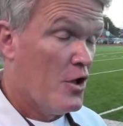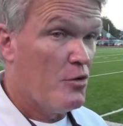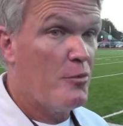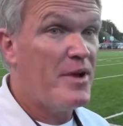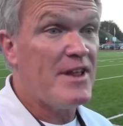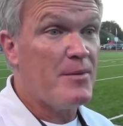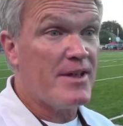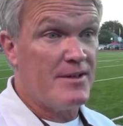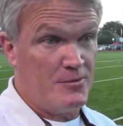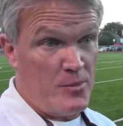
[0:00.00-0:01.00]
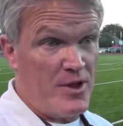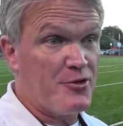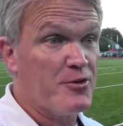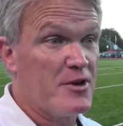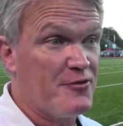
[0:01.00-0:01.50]
Well, being that we went
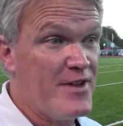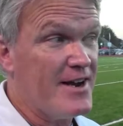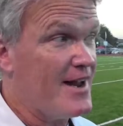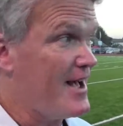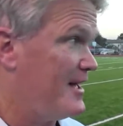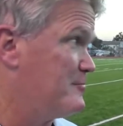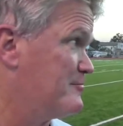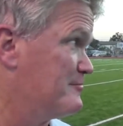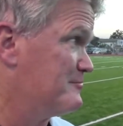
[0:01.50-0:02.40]
through and undefeated, I